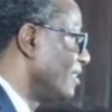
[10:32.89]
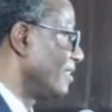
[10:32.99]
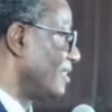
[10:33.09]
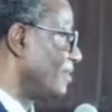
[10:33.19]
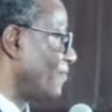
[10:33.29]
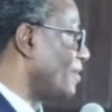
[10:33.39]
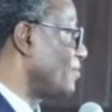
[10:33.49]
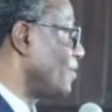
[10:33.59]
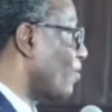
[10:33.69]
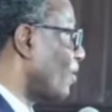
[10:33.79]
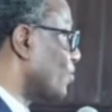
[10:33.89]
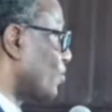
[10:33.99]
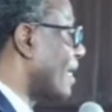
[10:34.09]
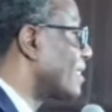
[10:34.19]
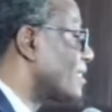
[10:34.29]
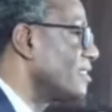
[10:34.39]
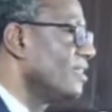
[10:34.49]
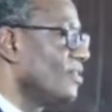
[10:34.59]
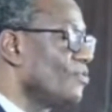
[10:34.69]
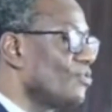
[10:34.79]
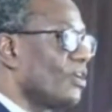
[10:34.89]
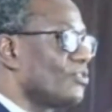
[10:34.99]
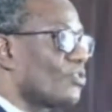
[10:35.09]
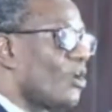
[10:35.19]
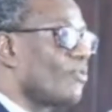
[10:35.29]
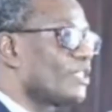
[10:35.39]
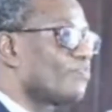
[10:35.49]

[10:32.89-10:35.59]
If you are doing construction, you don't always put